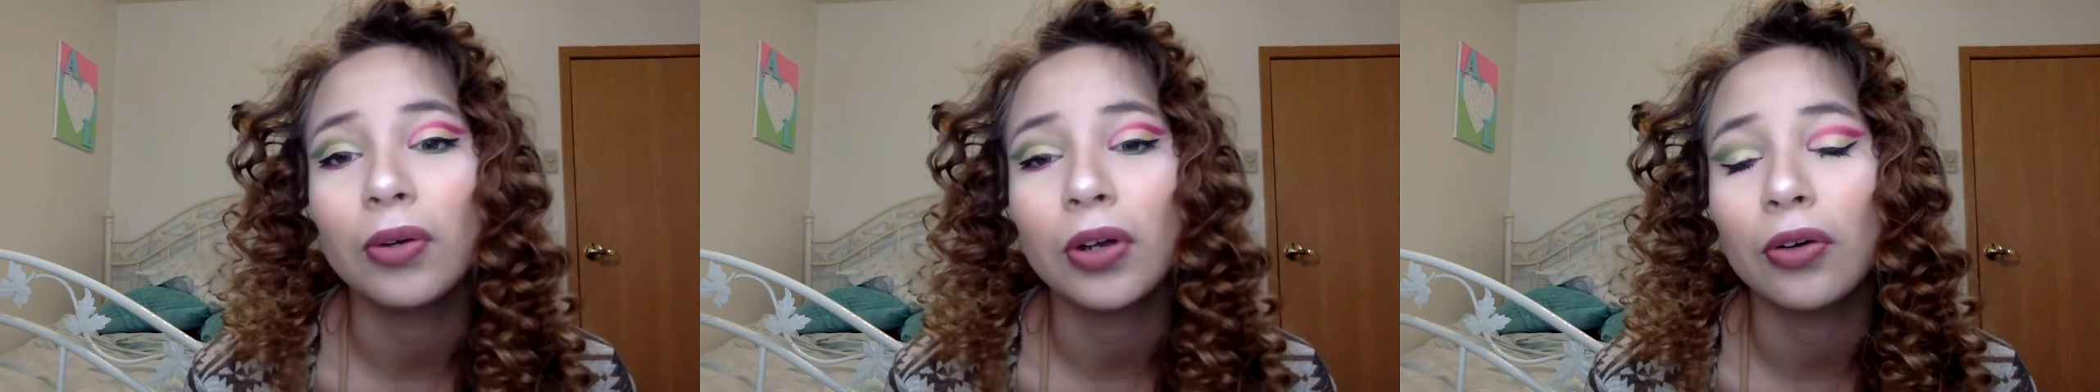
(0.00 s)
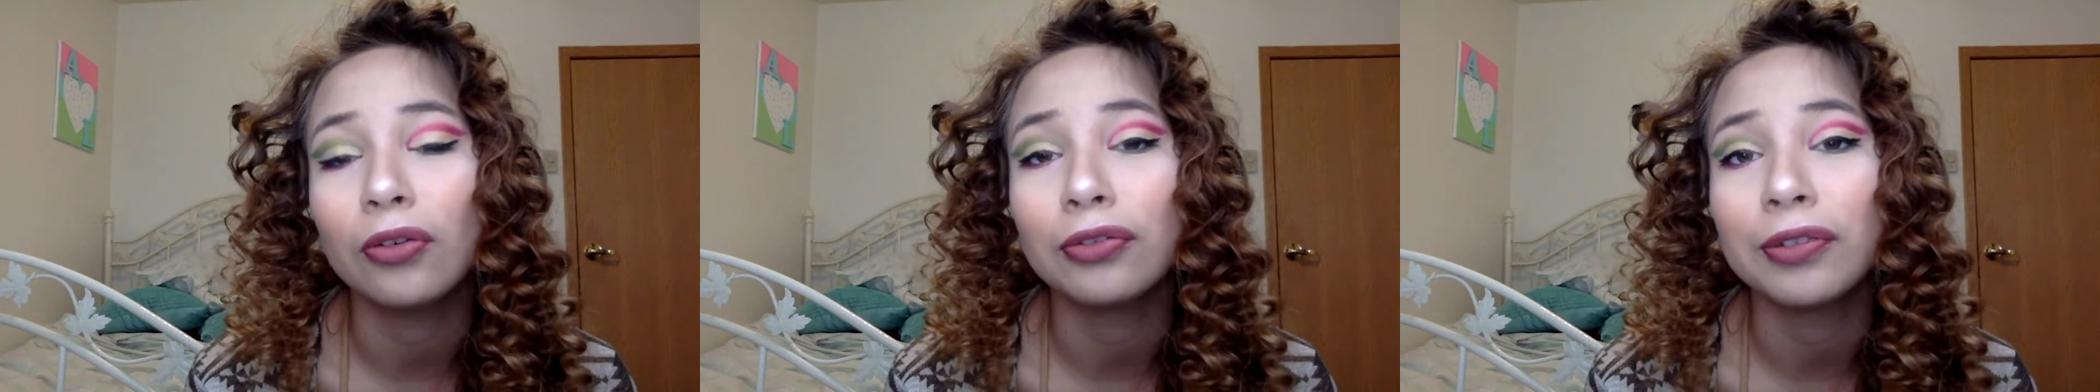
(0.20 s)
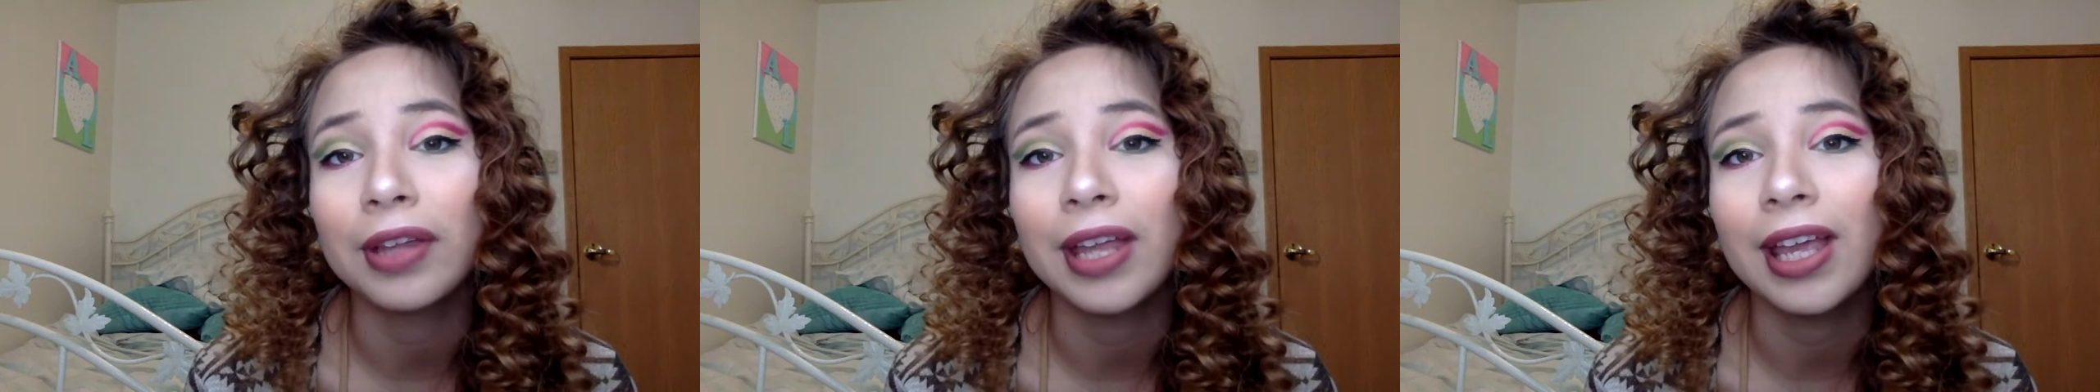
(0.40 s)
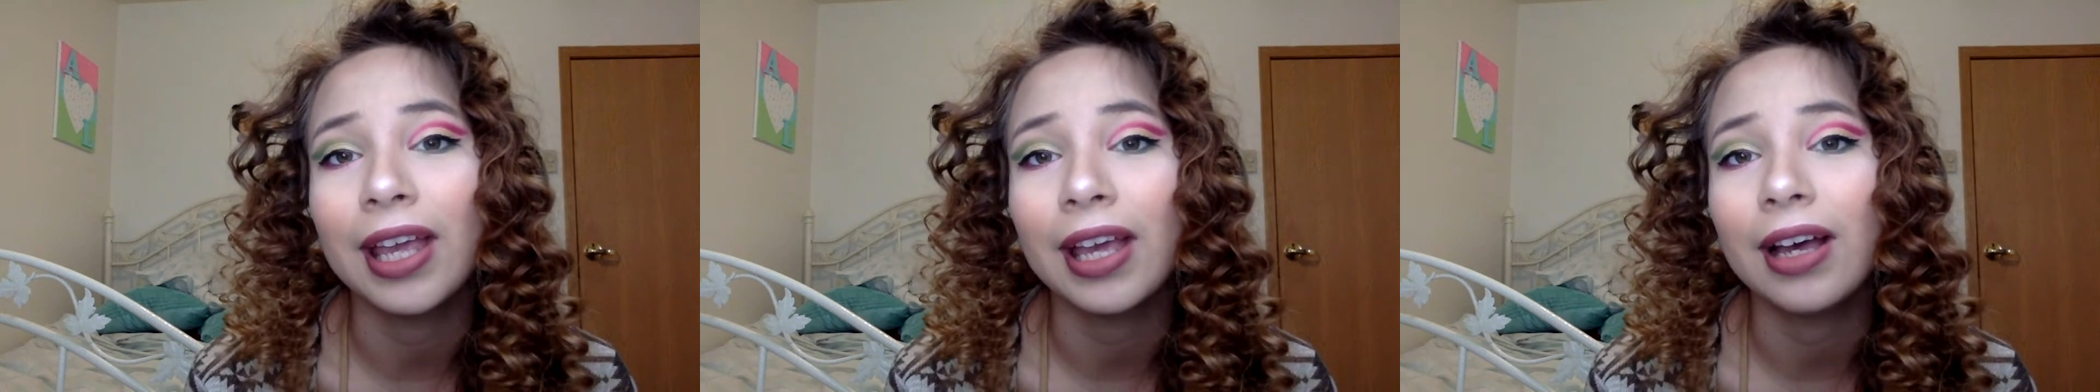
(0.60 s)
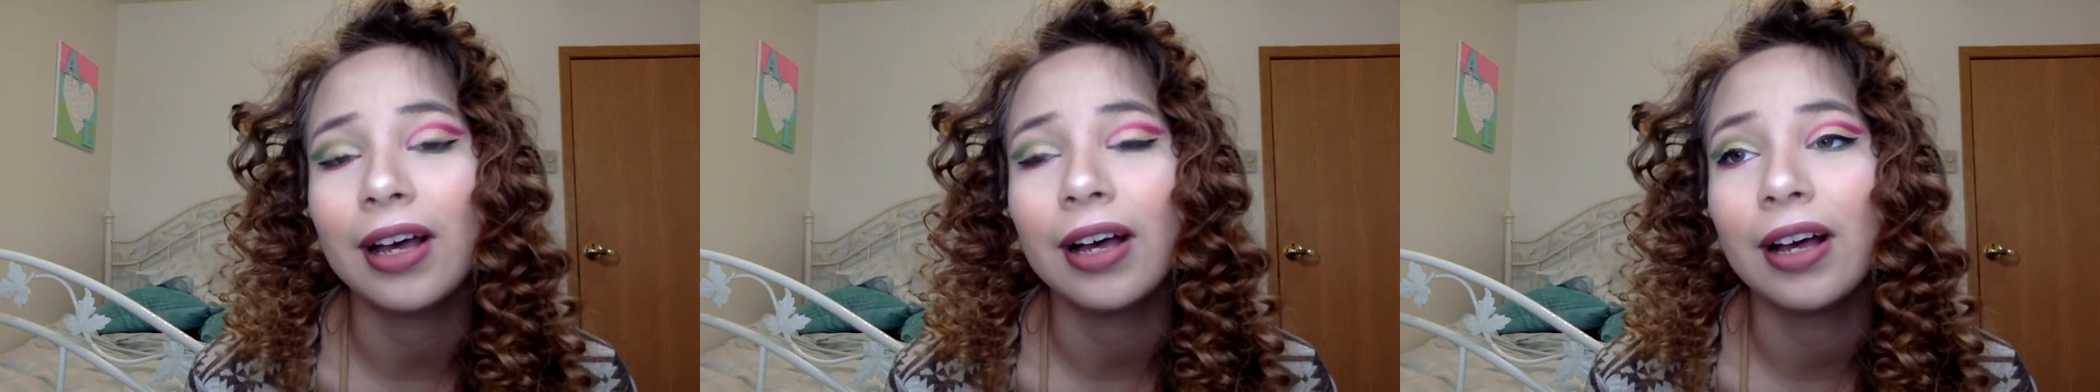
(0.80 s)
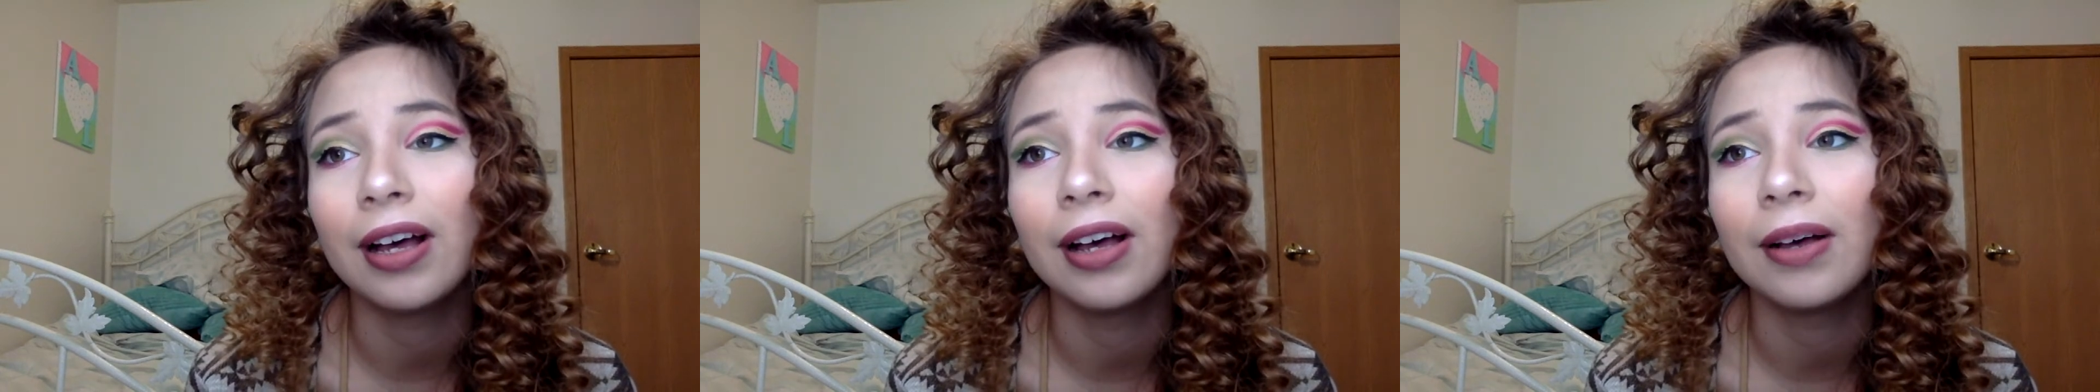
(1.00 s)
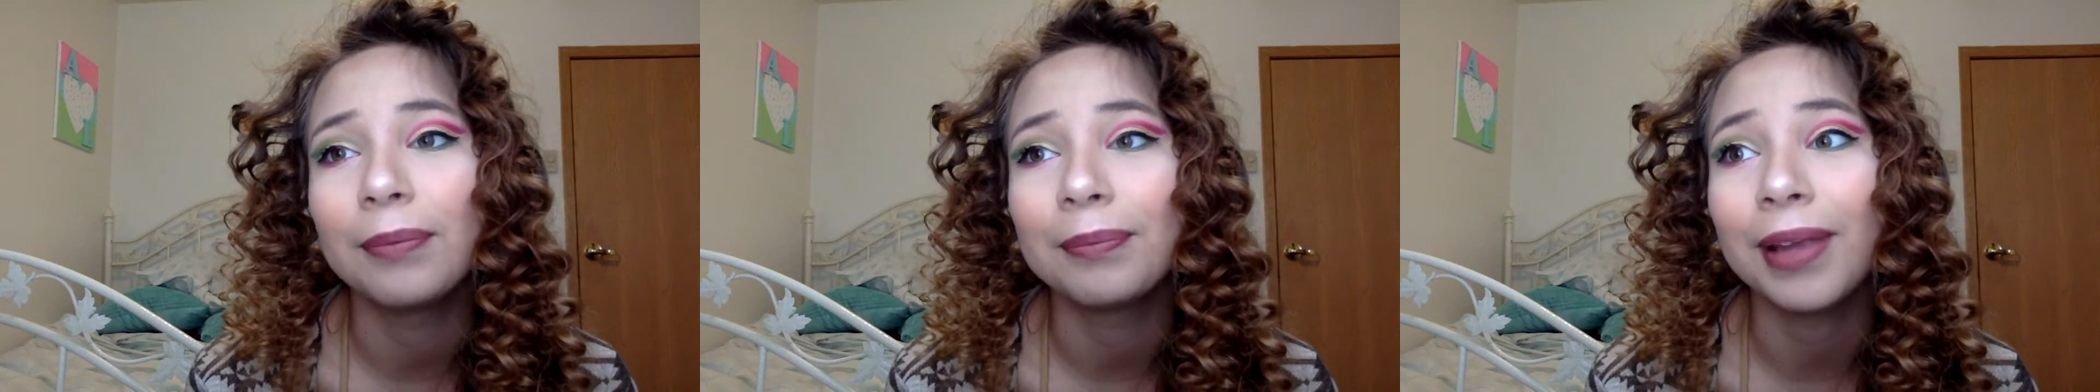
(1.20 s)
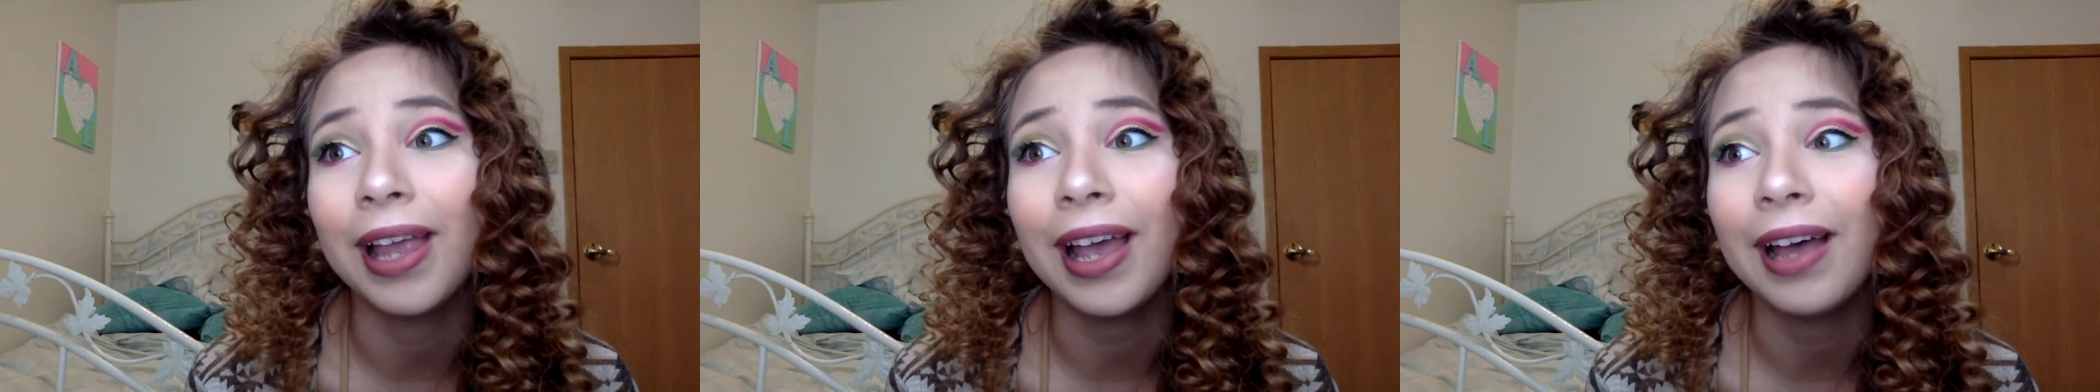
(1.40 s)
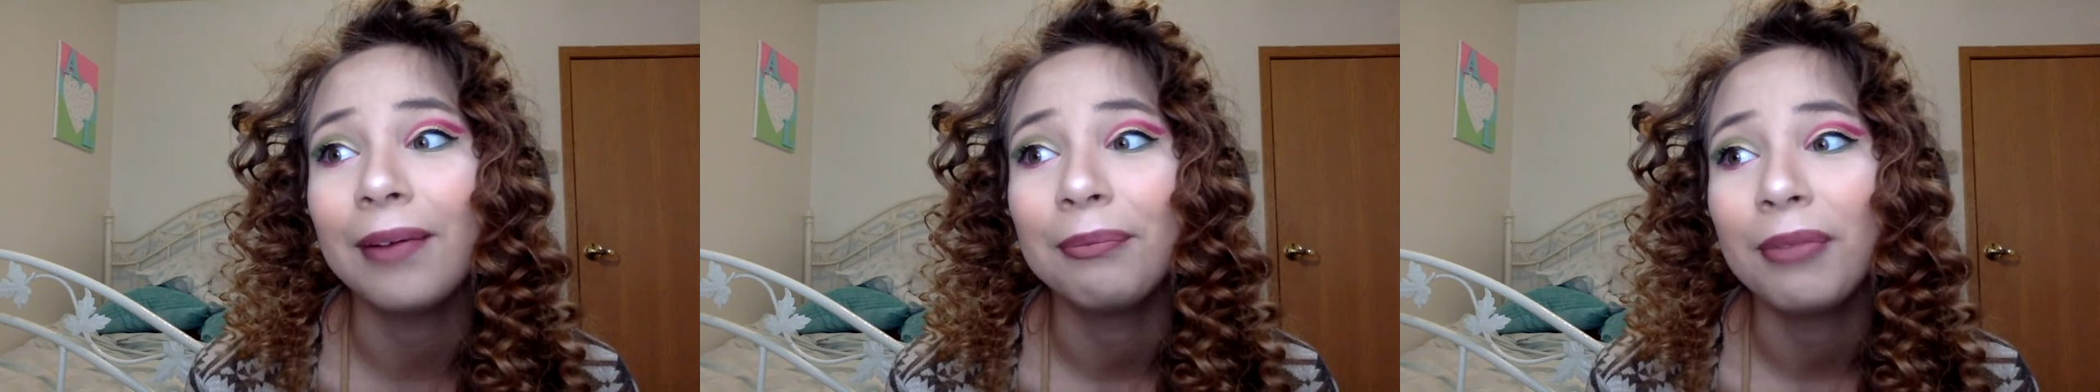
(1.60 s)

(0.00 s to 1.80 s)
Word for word: hopefully. Um, yeah.